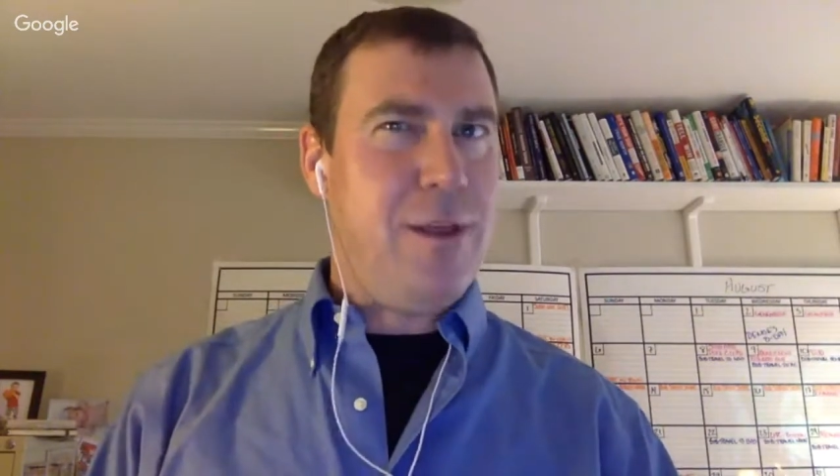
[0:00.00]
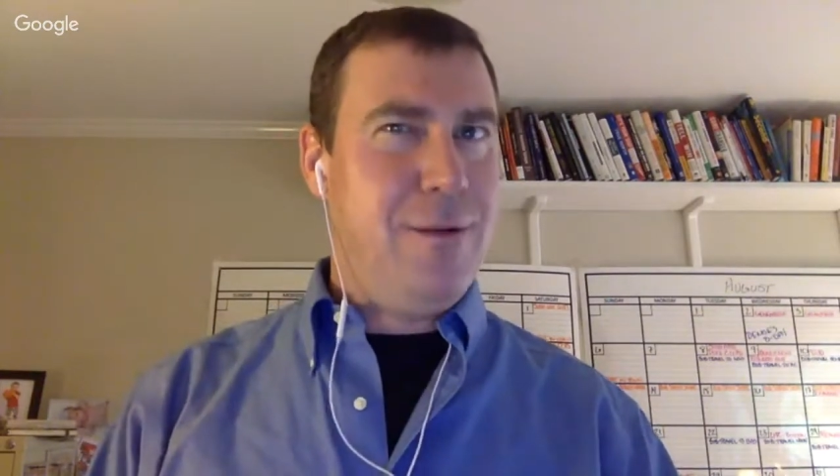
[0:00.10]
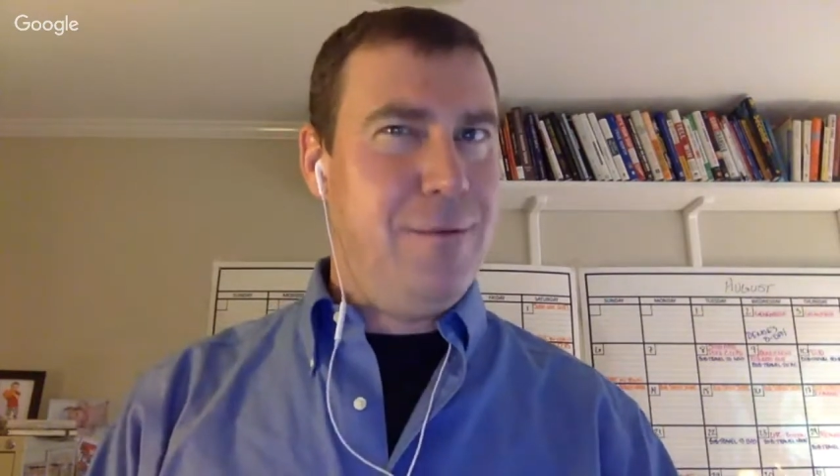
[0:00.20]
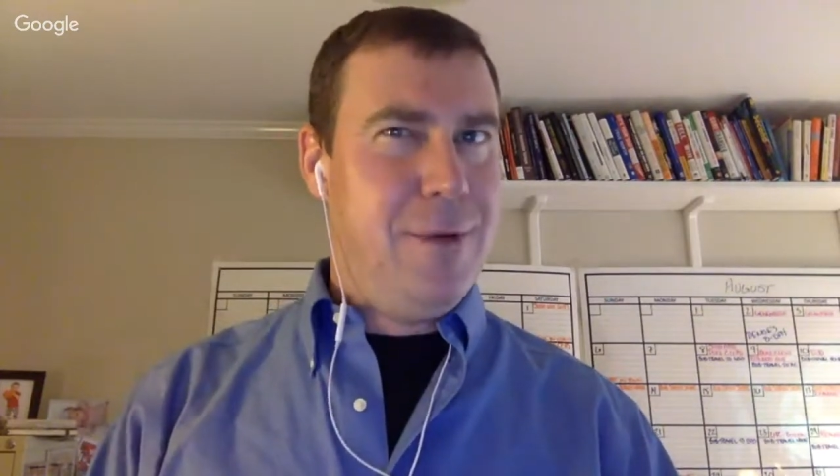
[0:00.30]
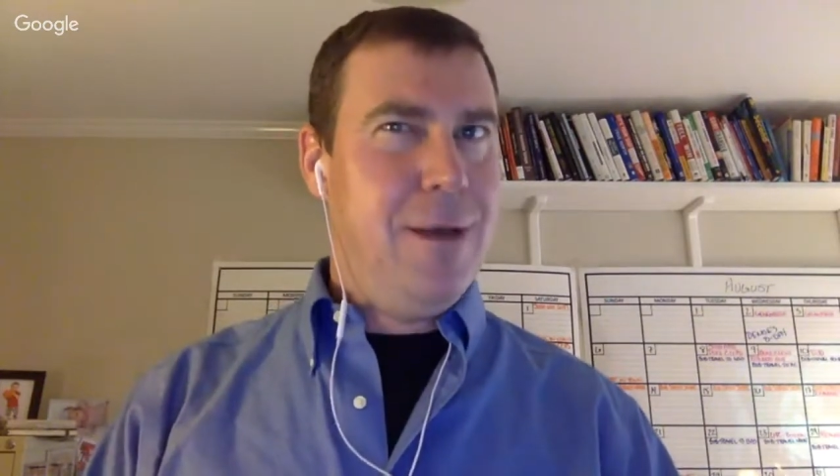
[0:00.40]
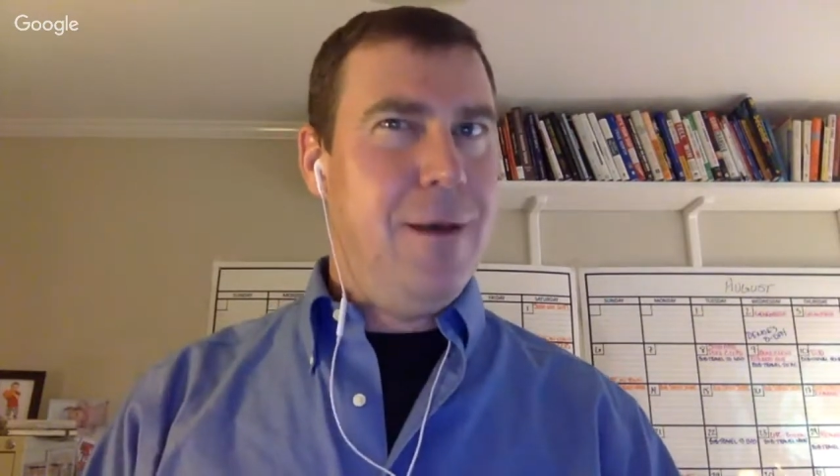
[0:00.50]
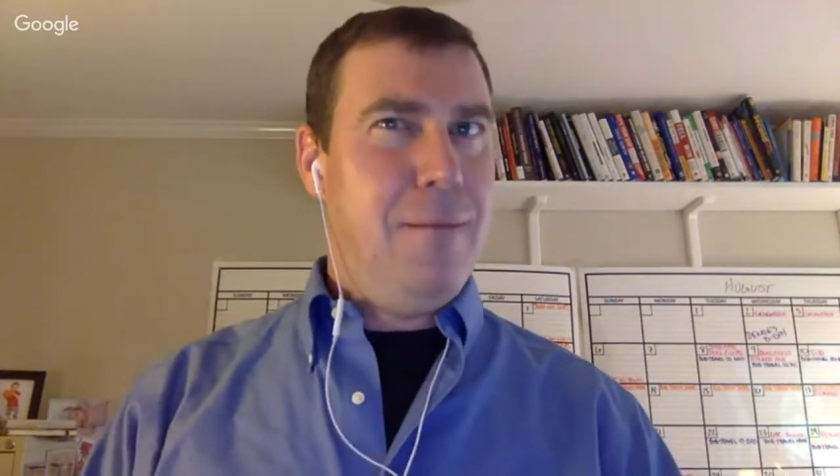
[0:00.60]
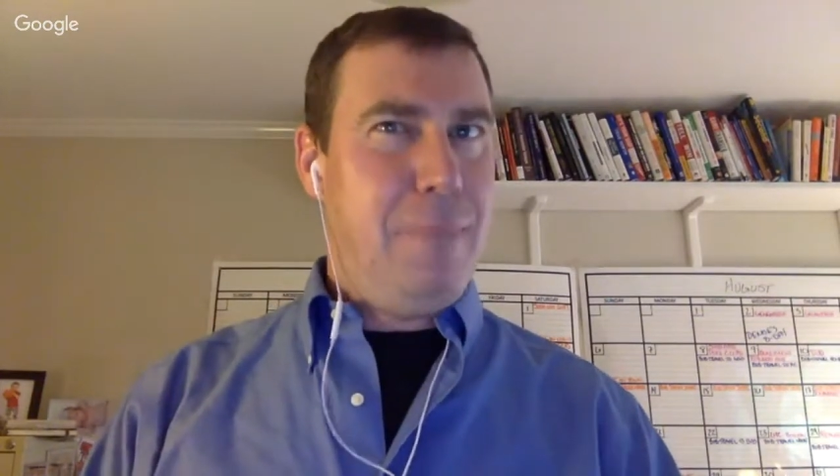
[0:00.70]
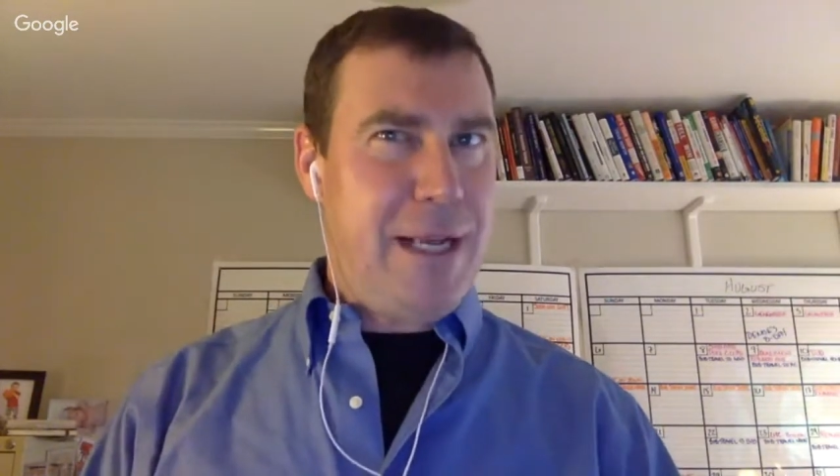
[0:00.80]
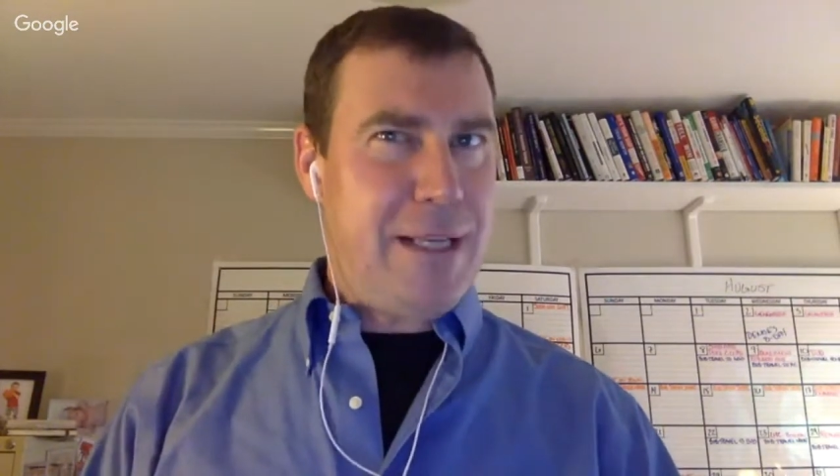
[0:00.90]
and
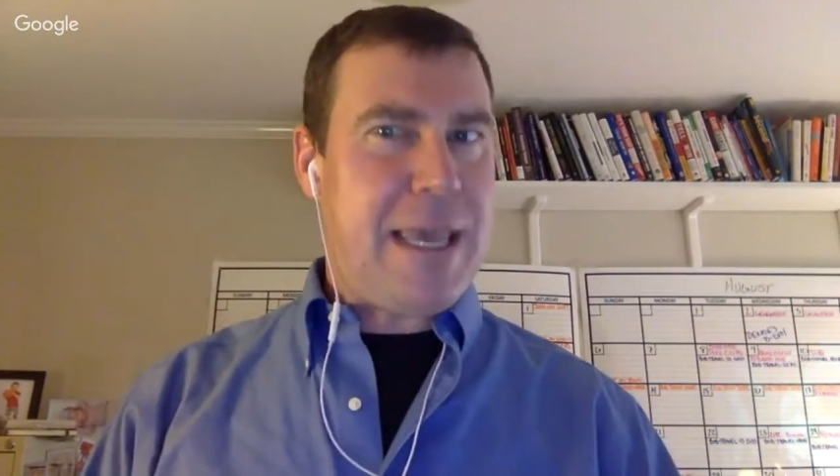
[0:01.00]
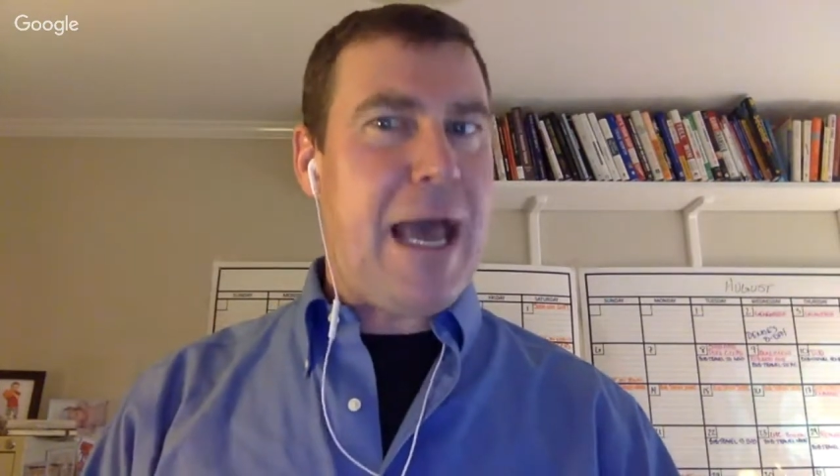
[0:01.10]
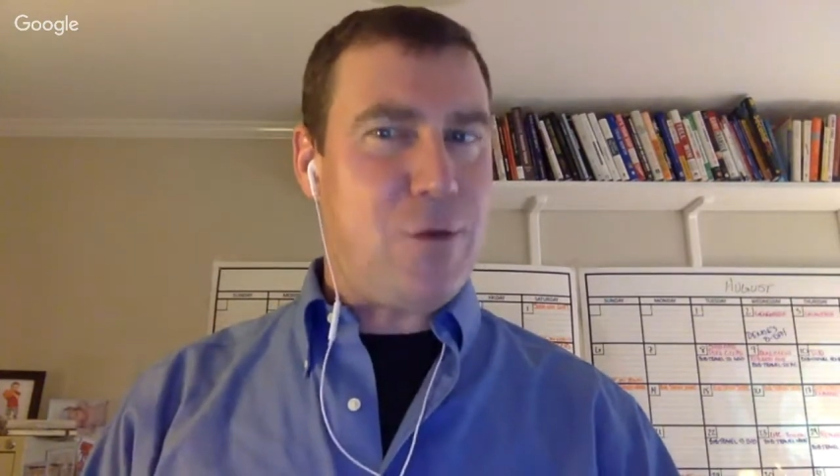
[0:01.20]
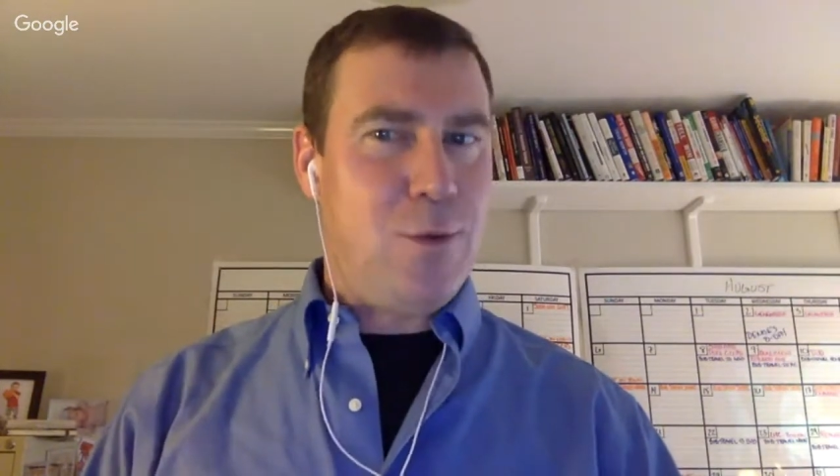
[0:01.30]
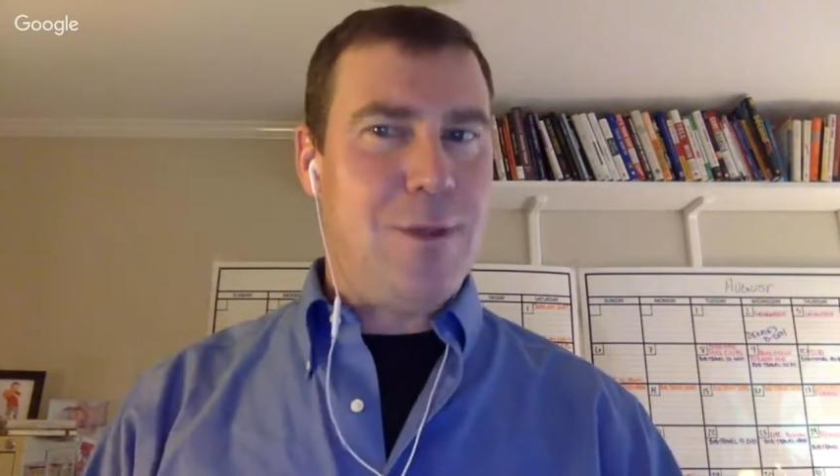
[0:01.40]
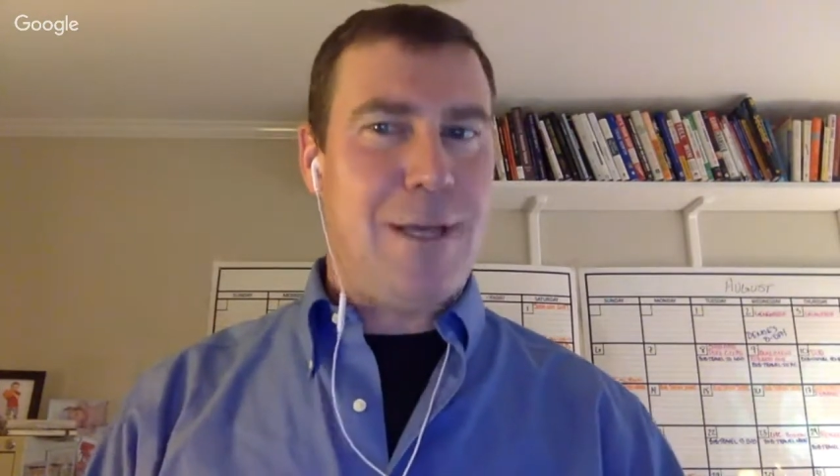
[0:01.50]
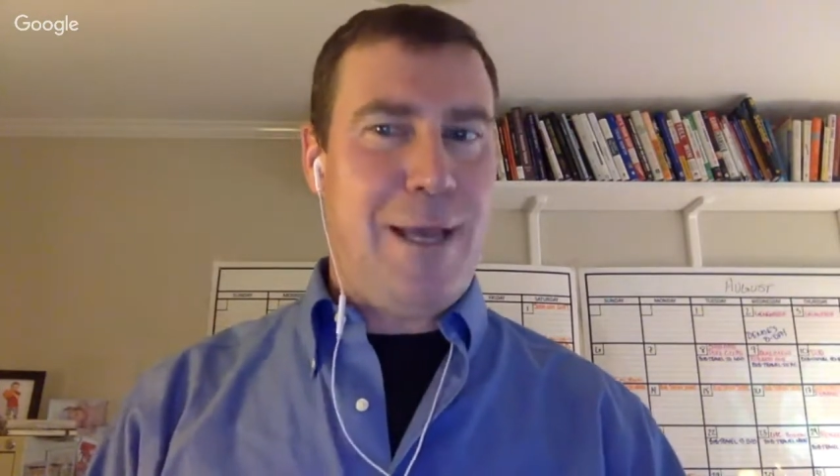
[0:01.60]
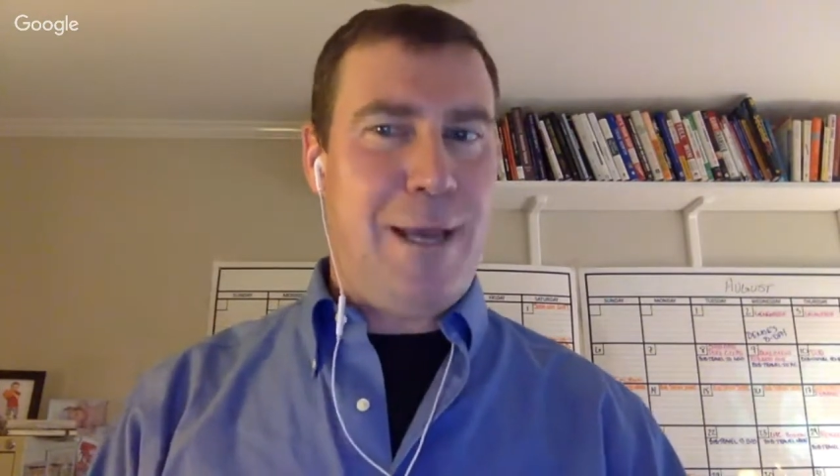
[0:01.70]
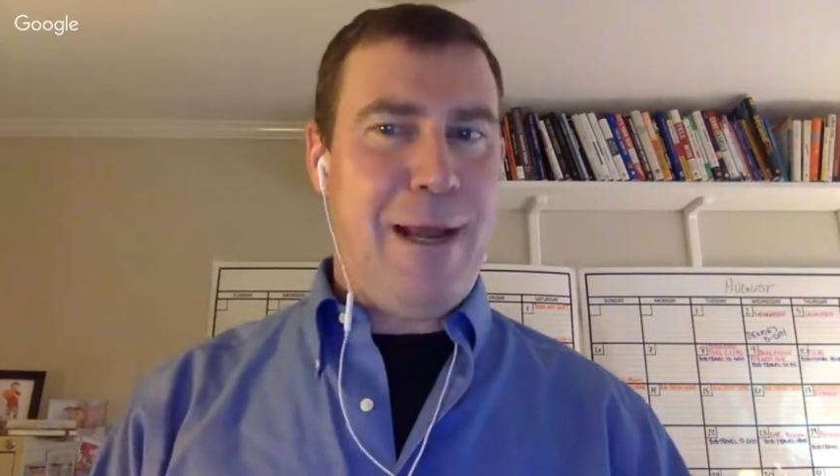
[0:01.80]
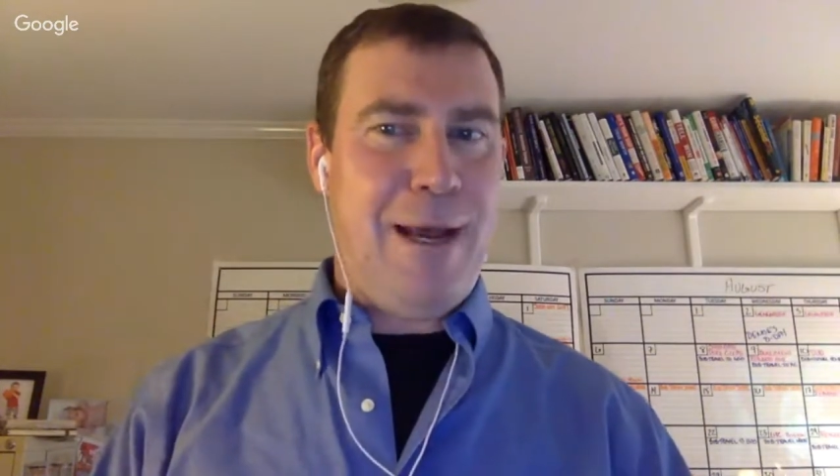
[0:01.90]
been as
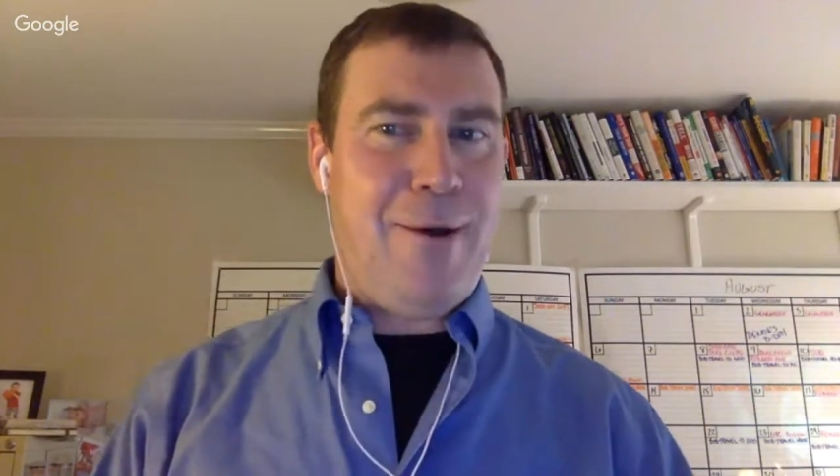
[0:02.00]
casual as I am